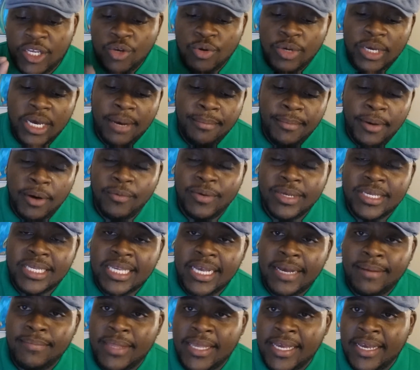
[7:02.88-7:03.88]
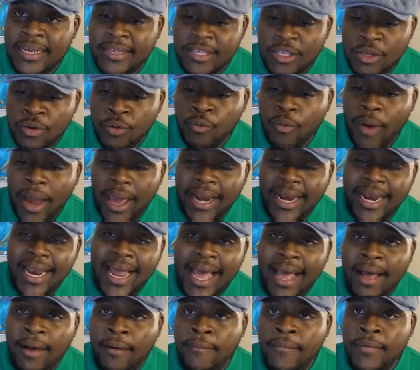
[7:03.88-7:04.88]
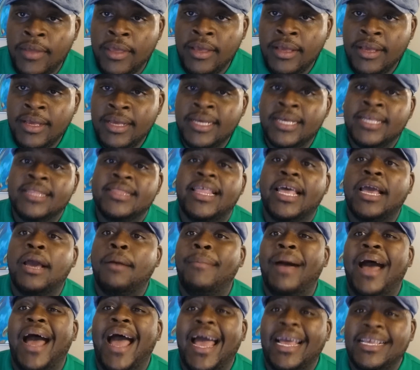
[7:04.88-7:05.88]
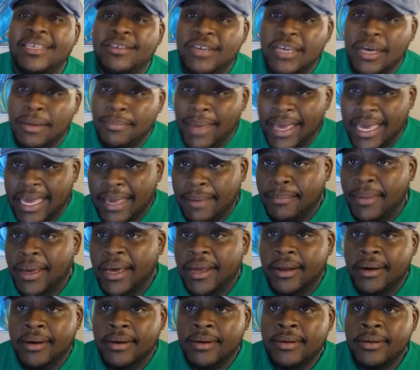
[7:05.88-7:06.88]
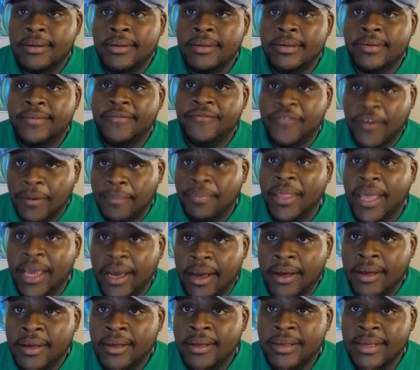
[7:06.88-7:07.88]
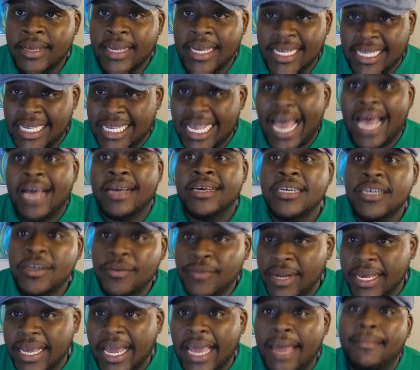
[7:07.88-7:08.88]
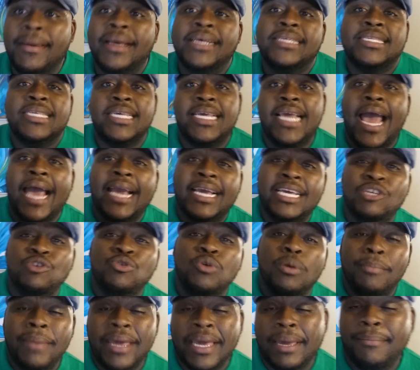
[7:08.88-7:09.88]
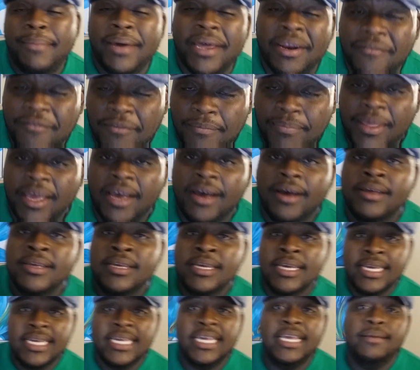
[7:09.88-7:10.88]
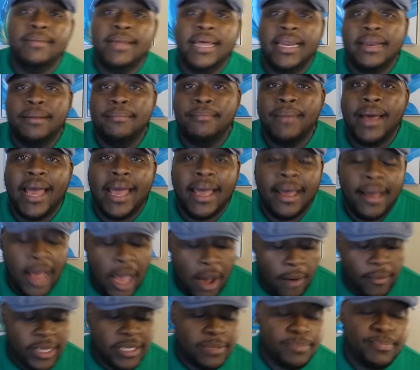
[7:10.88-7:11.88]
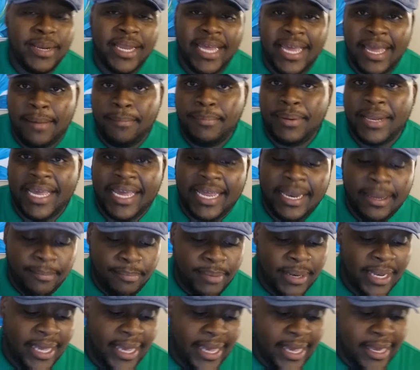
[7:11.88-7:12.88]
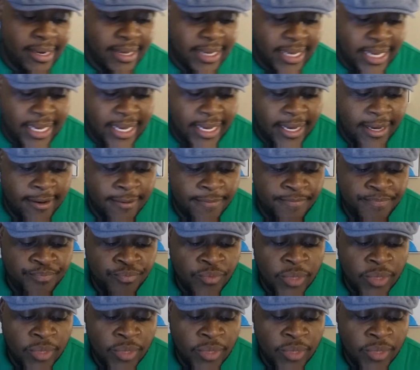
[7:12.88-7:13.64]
you come up with something, you write it out, think about how you could make it better from there. It sounded good when it came out. See how you can make it better from there. Keep that in mind. Always plan, and plan again.